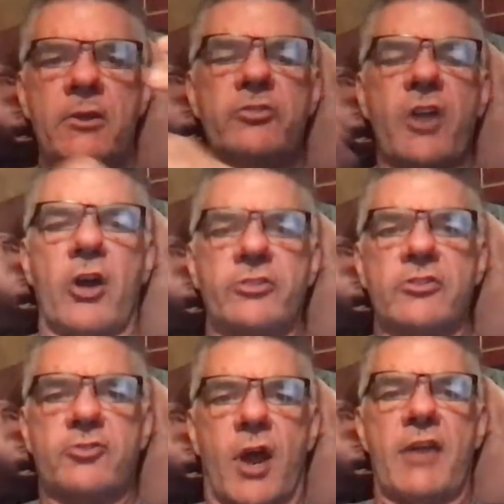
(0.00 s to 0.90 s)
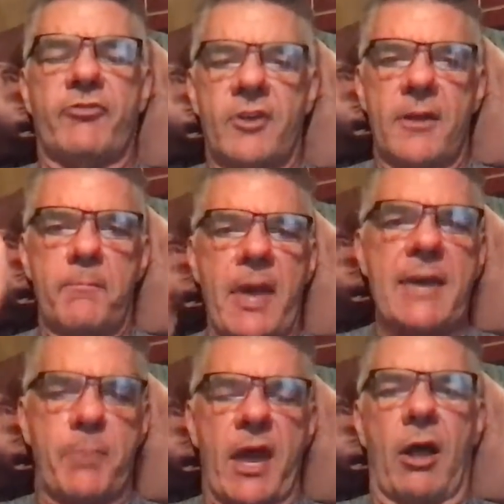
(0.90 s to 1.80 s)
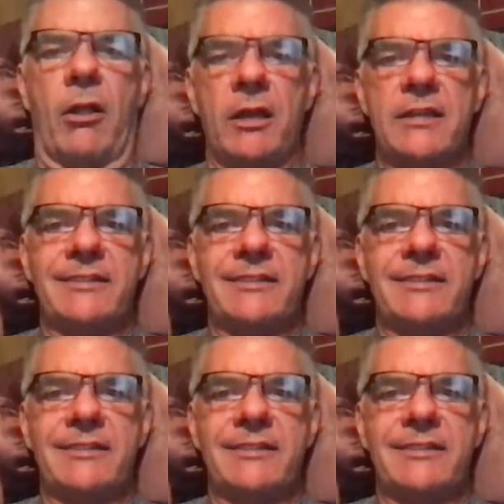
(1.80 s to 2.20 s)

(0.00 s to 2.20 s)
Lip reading: Stars and Strife, PayPal,